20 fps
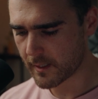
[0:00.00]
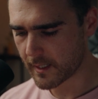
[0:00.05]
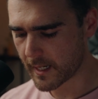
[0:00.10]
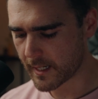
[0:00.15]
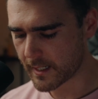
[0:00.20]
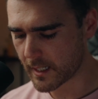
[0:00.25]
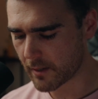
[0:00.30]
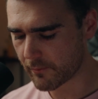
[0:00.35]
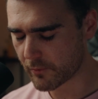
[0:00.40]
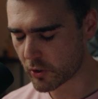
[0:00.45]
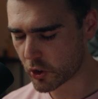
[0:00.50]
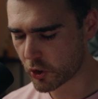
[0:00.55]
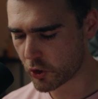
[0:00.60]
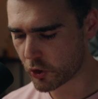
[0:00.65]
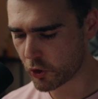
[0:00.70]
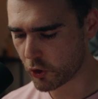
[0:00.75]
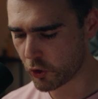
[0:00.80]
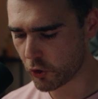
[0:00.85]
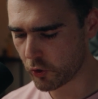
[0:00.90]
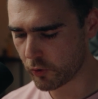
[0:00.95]
And now I'm
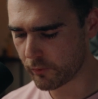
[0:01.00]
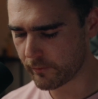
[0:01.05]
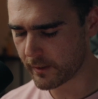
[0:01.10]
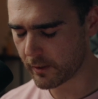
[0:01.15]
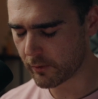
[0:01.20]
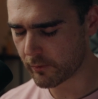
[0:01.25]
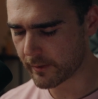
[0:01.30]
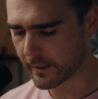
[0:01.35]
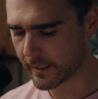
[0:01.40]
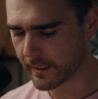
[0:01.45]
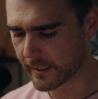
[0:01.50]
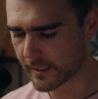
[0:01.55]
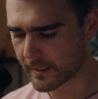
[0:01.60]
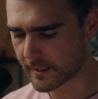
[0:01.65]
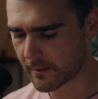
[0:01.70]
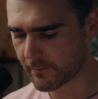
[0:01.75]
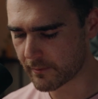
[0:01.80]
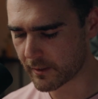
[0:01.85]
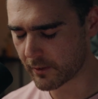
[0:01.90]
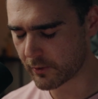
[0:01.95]
assuming we're going to get
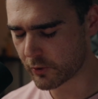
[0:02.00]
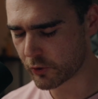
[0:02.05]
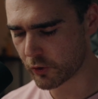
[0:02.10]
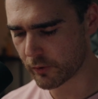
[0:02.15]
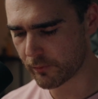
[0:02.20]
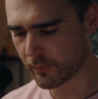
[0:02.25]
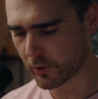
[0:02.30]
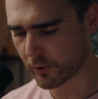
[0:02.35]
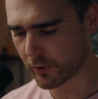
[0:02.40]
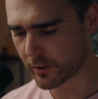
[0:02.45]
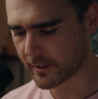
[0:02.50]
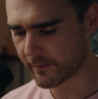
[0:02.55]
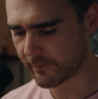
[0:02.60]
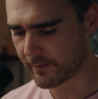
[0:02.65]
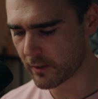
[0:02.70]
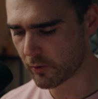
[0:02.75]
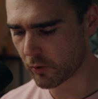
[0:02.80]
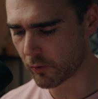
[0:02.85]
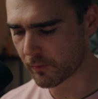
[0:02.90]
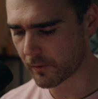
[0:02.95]
something super aggressive
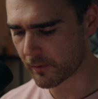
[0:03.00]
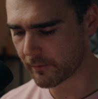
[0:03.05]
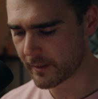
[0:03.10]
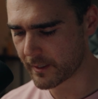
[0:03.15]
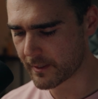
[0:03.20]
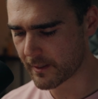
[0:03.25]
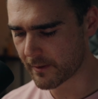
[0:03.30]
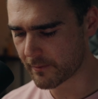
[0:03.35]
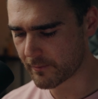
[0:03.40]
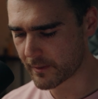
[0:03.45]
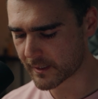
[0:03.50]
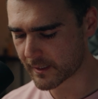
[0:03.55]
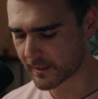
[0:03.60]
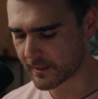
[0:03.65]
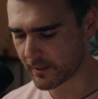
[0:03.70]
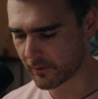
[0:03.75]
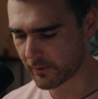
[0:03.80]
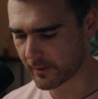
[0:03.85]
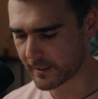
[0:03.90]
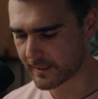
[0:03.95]
here, or probably another
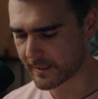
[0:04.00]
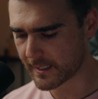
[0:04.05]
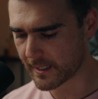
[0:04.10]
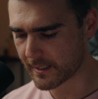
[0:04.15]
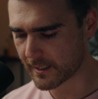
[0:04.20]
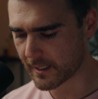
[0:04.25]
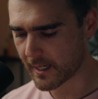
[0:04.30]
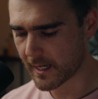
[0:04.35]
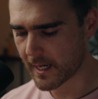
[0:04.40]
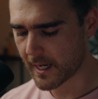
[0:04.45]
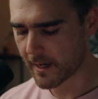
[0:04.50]
musketeer on his end.